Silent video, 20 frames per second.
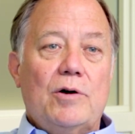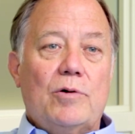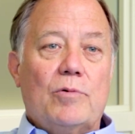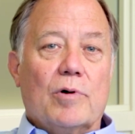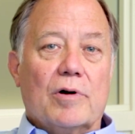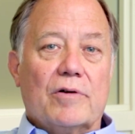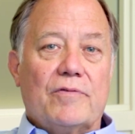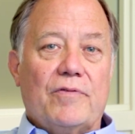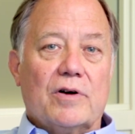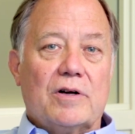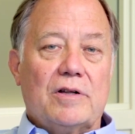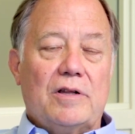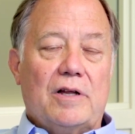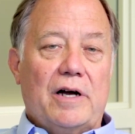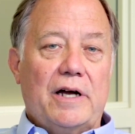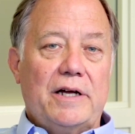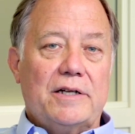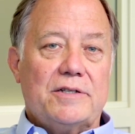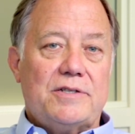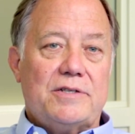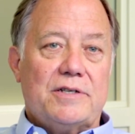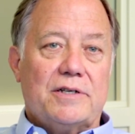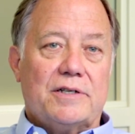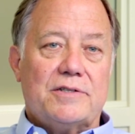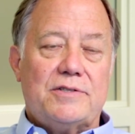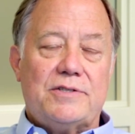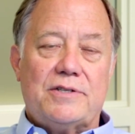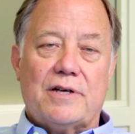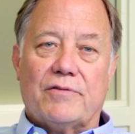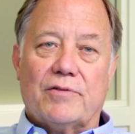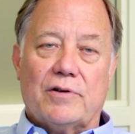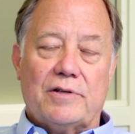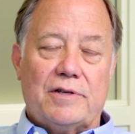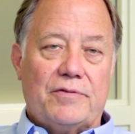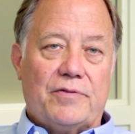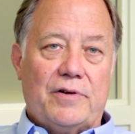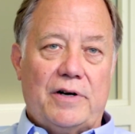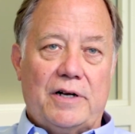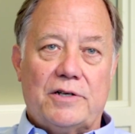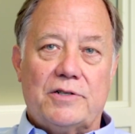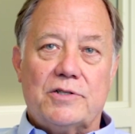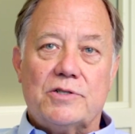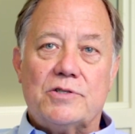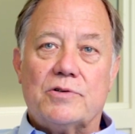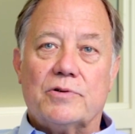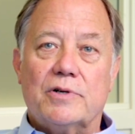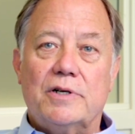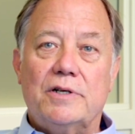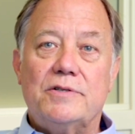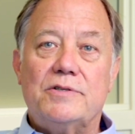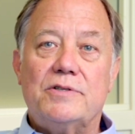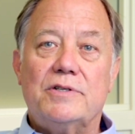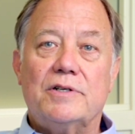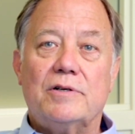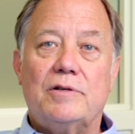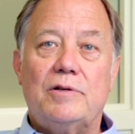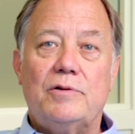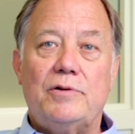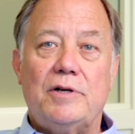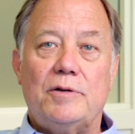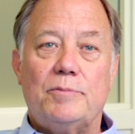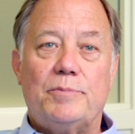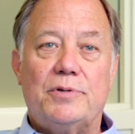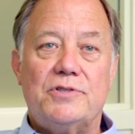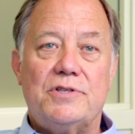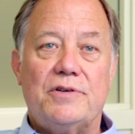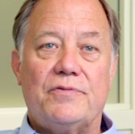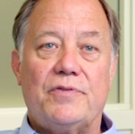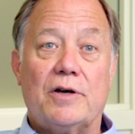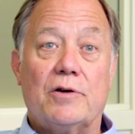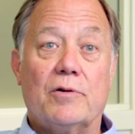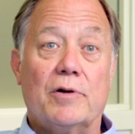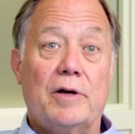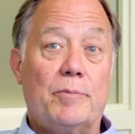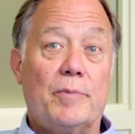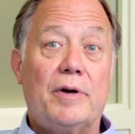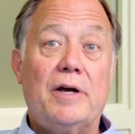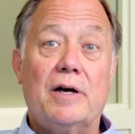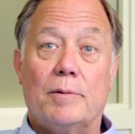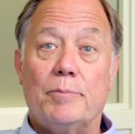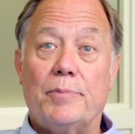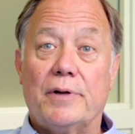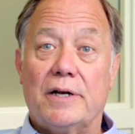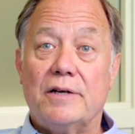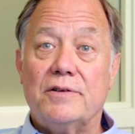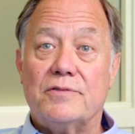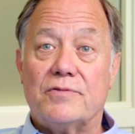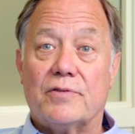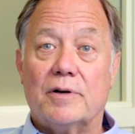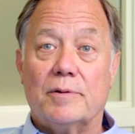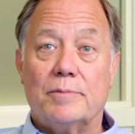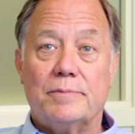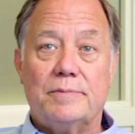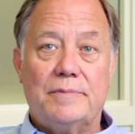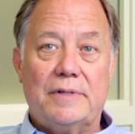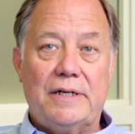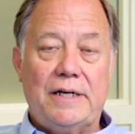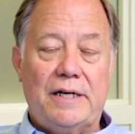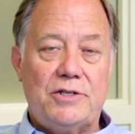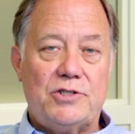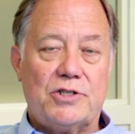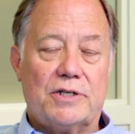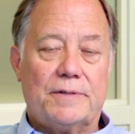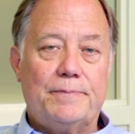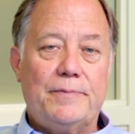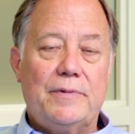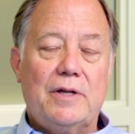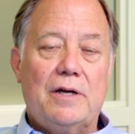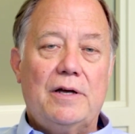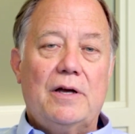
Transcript: Worked for clients in several different industries, including Pacific Rim companies from Asia.